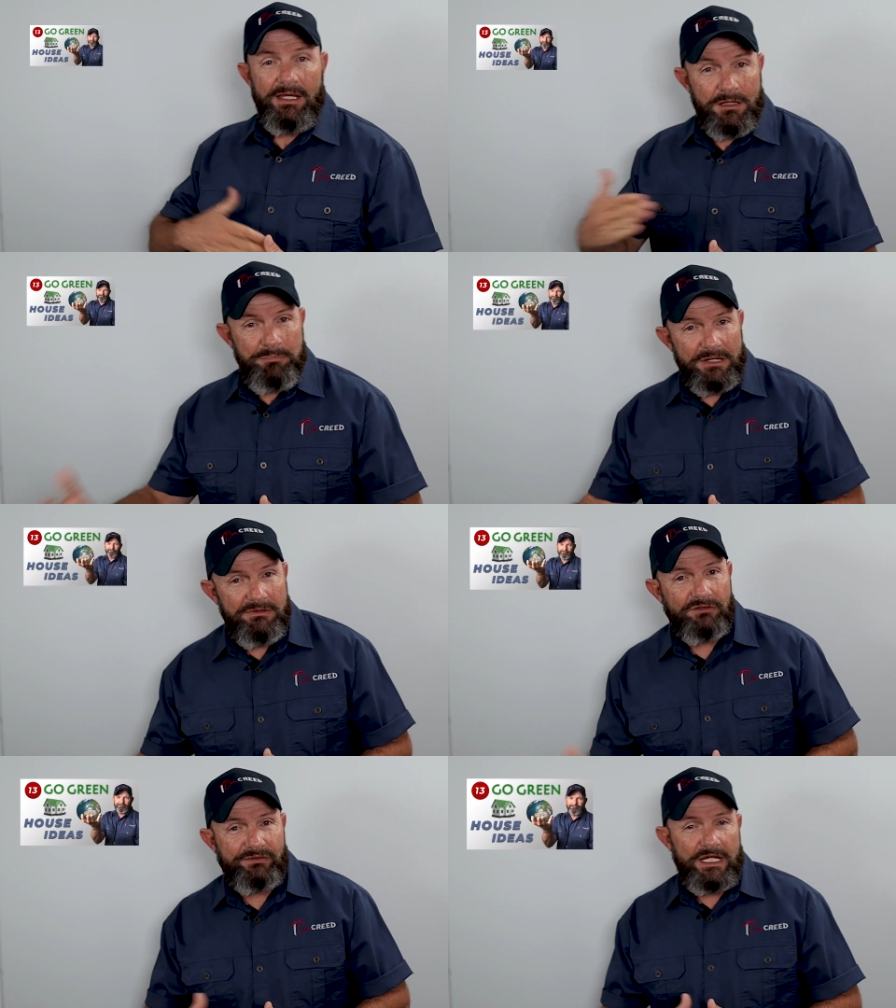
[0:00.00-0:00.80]
In the
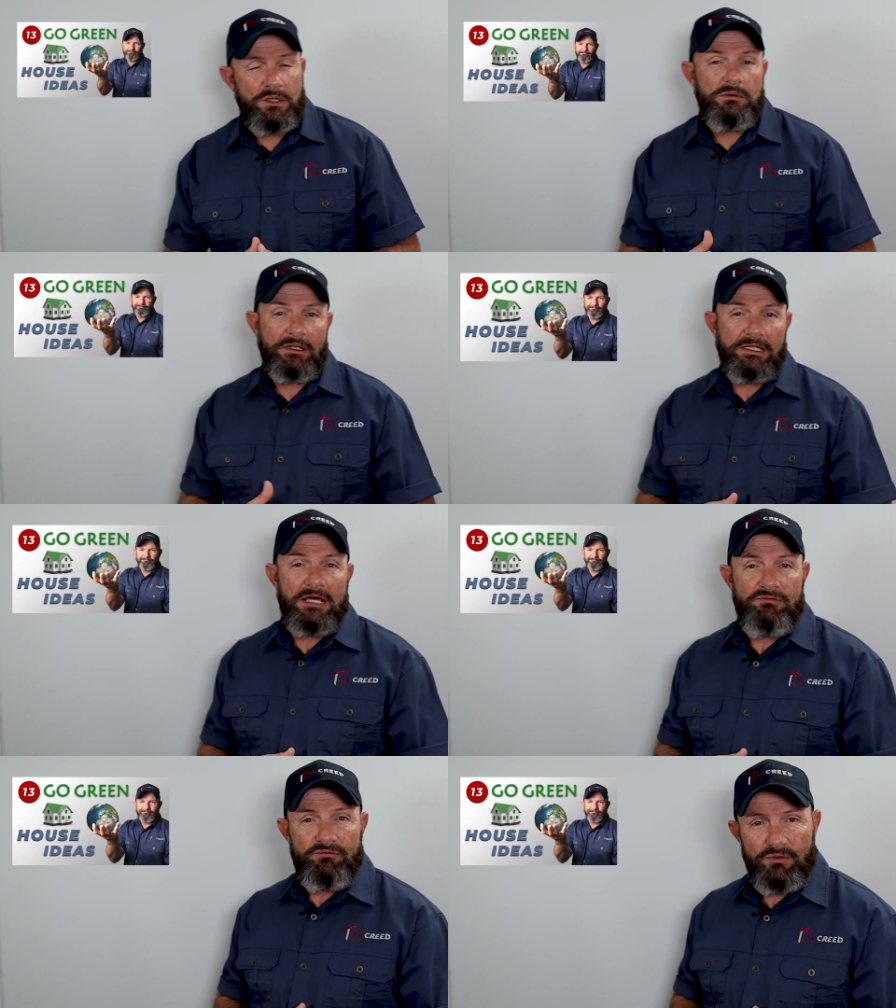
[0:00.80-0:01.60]
previous video, I
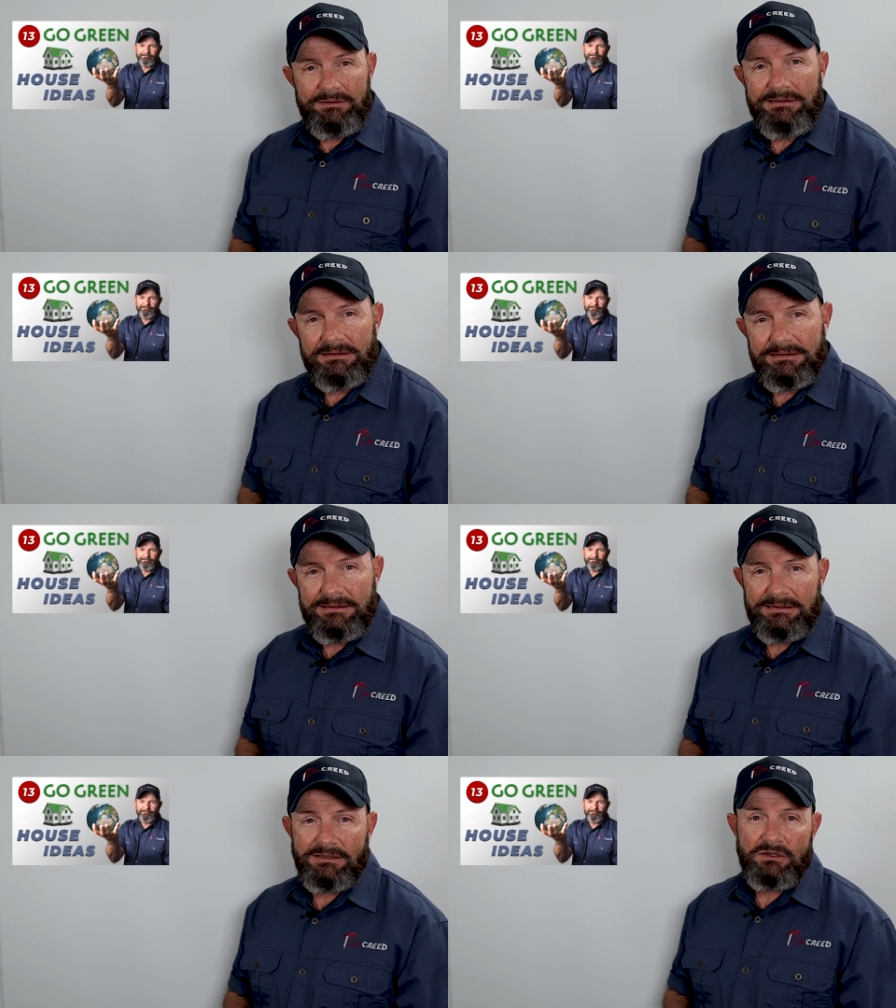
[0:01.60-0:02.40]
gave you 13
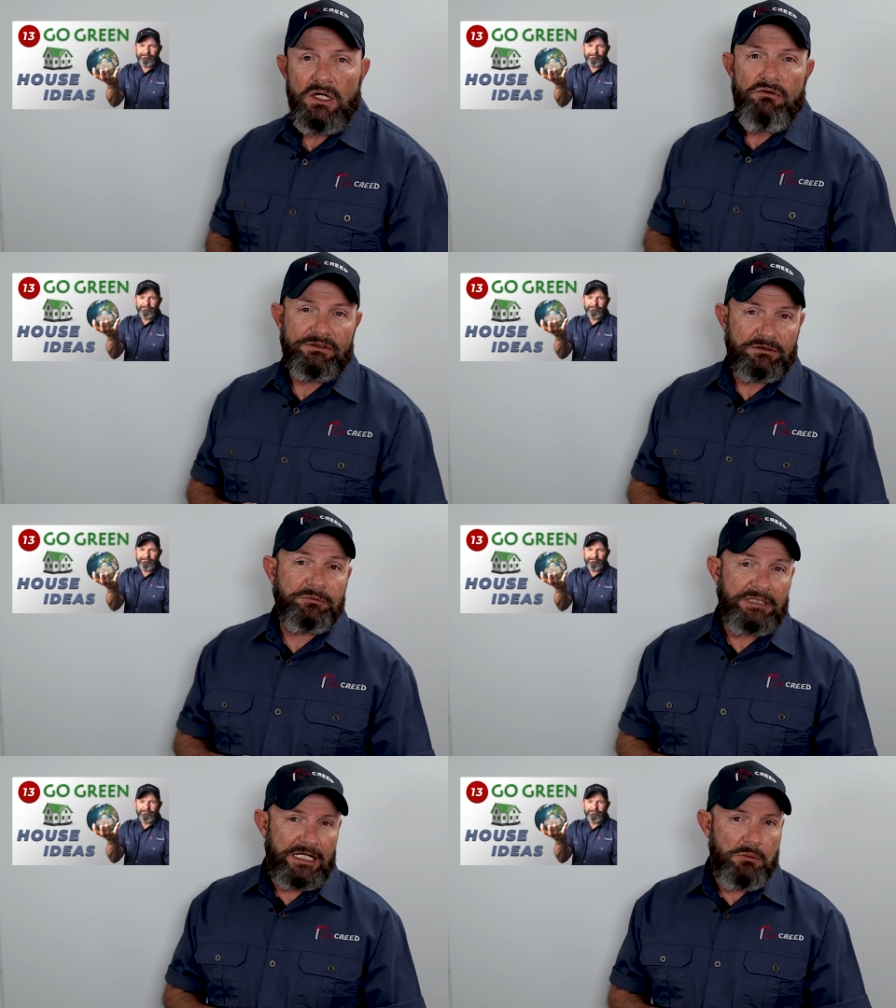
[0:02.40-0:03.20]
ideas for
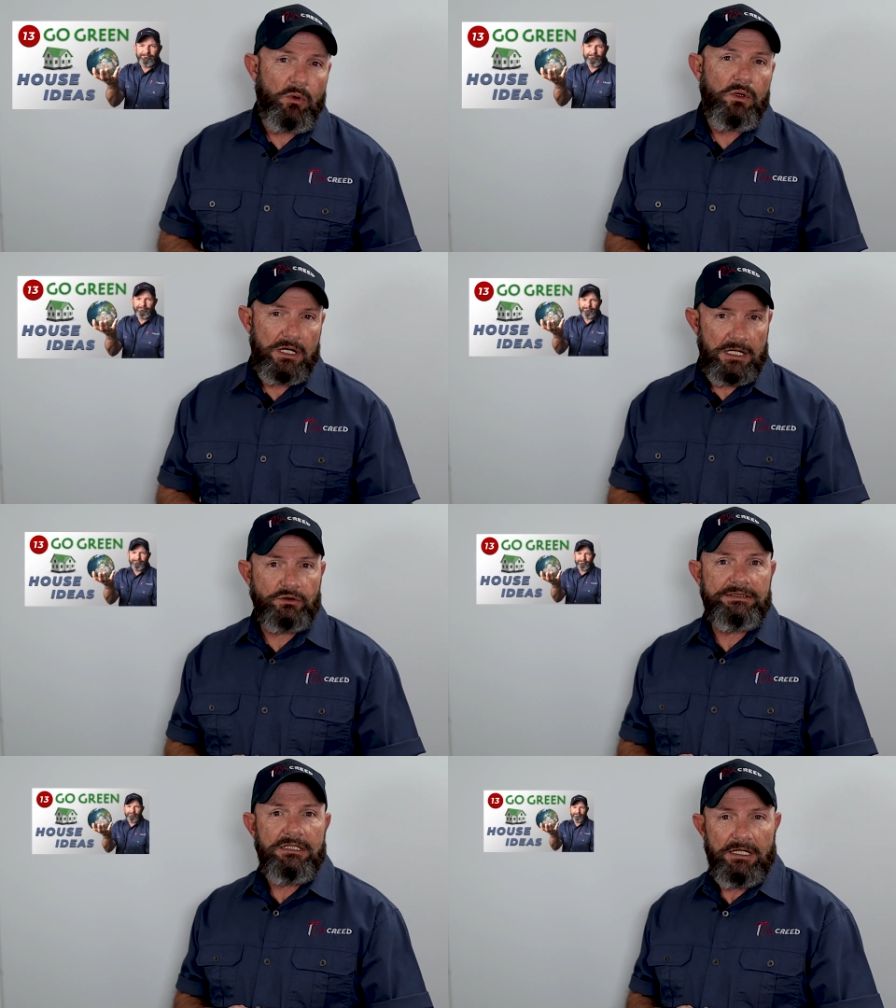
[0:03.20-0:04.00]
sustainable
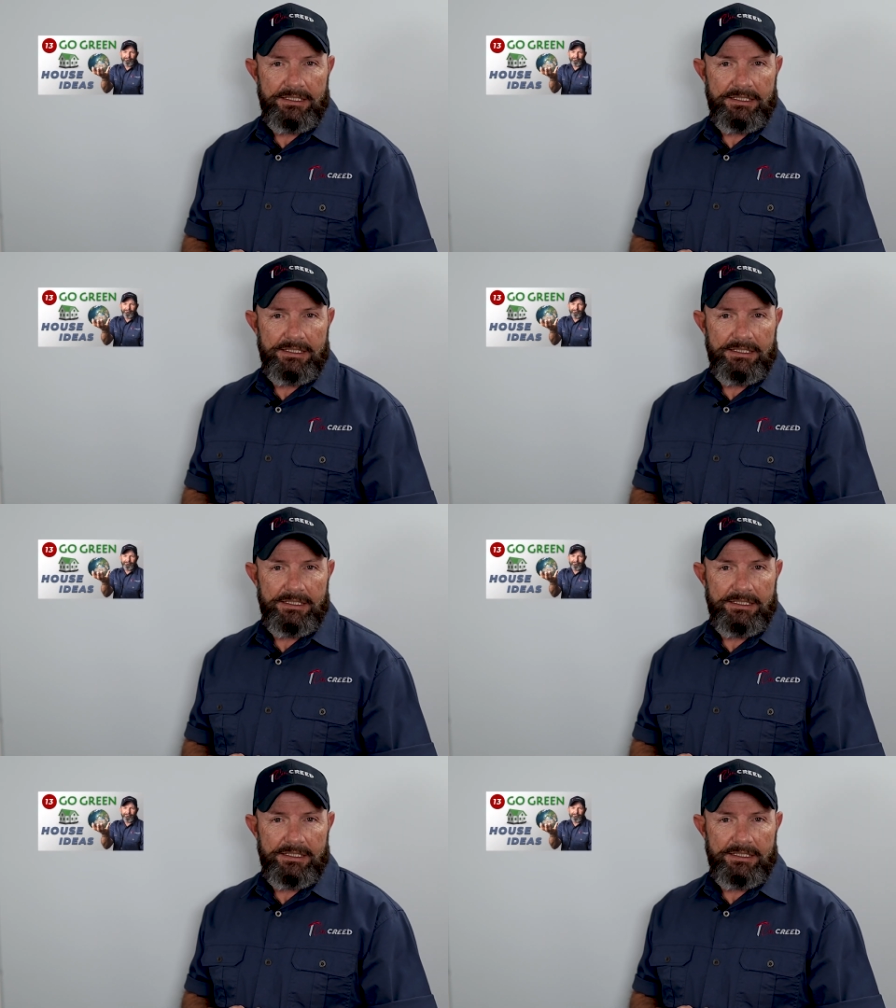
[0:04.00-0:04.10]
housing